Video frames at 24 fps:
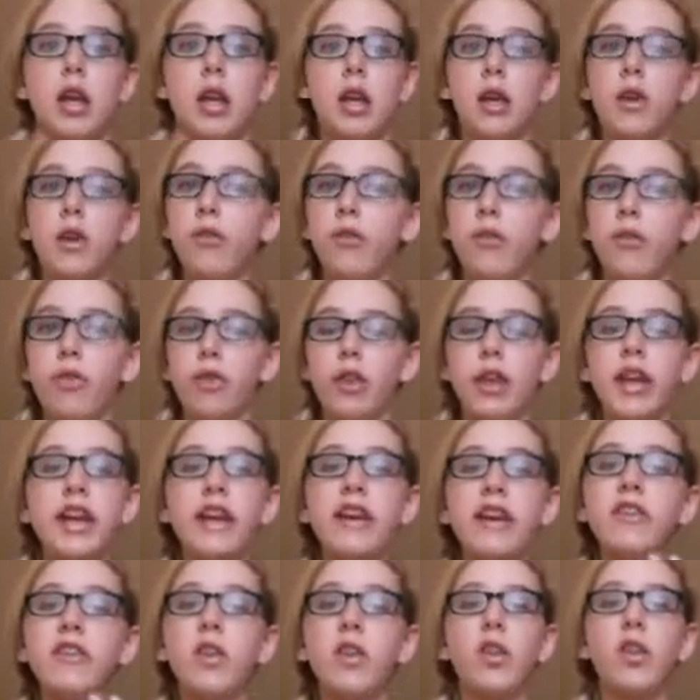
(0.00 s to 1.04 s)
if
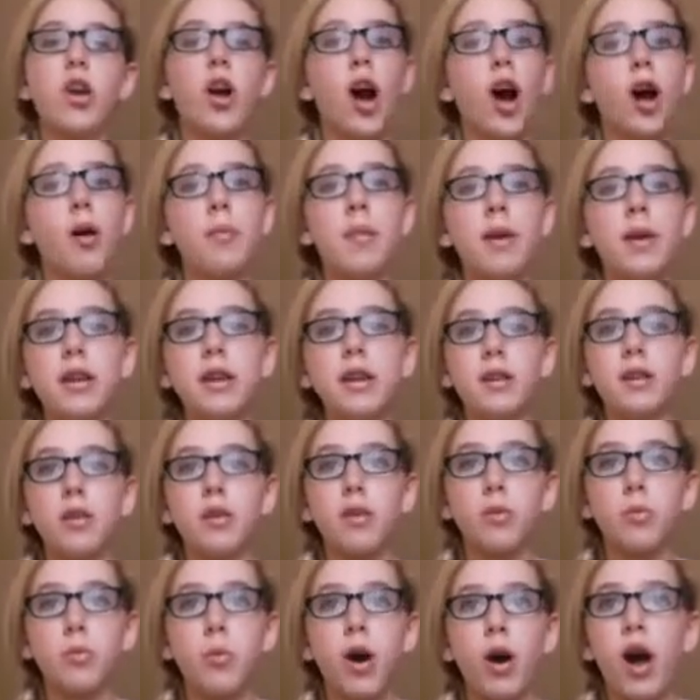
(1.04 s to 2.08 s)
leave in the comments
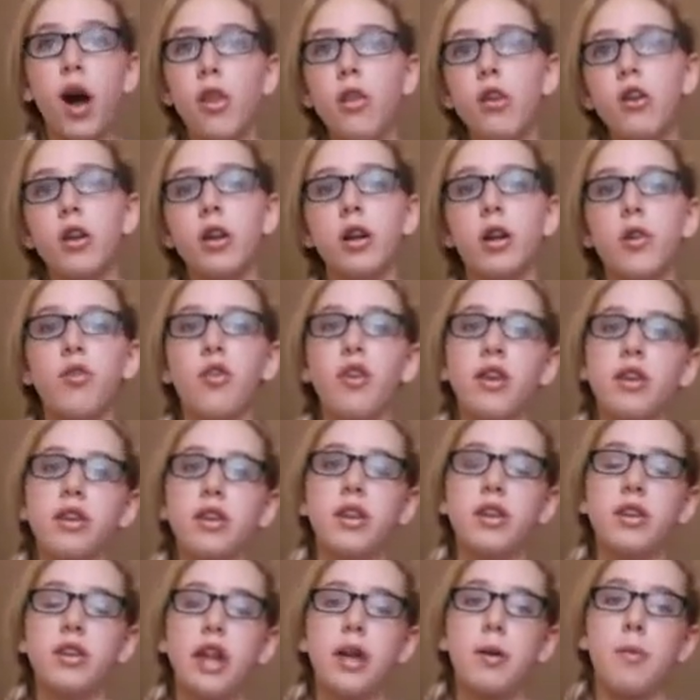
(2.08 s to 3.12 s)
what other
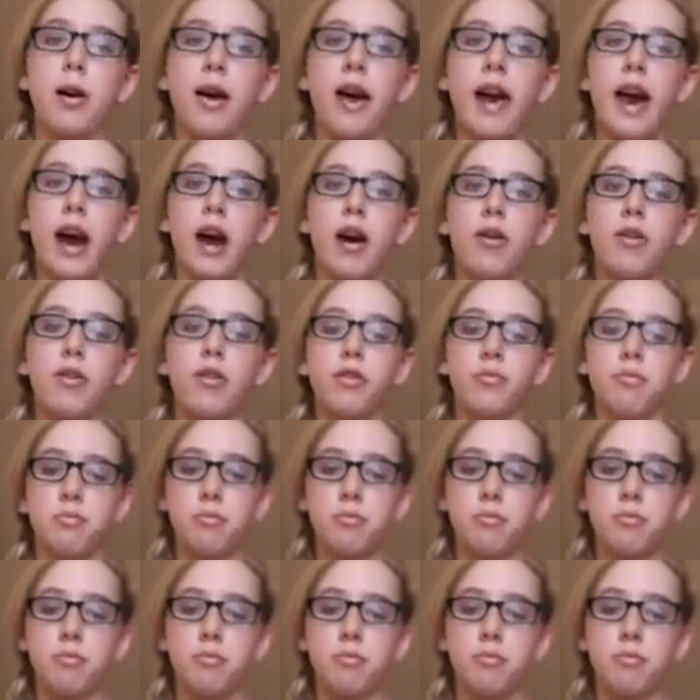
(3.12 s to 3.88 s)
differences they might have,